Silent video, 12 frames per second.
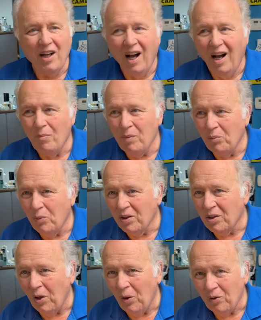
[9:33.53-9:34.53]
common with
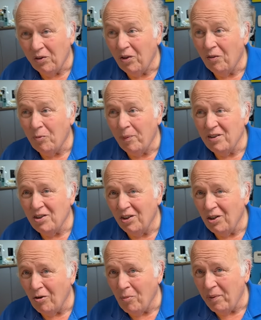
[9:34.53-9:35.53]
gold here, especially
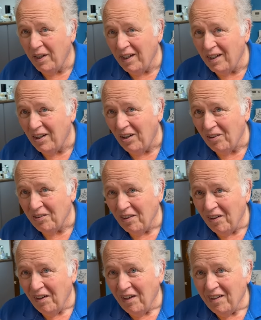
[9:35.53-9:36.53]
European gold.
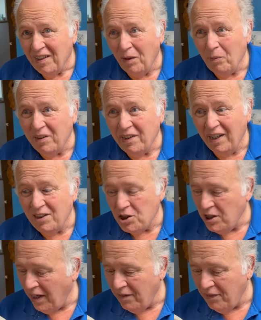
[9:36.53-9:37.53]
They would take
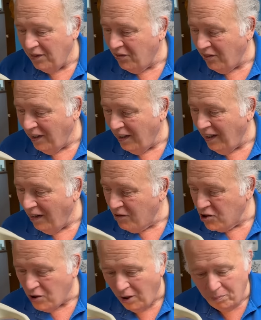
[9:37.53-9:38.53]
shavings and they'd have a
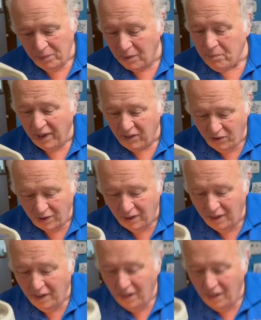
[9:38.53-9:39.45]
sharp, and basically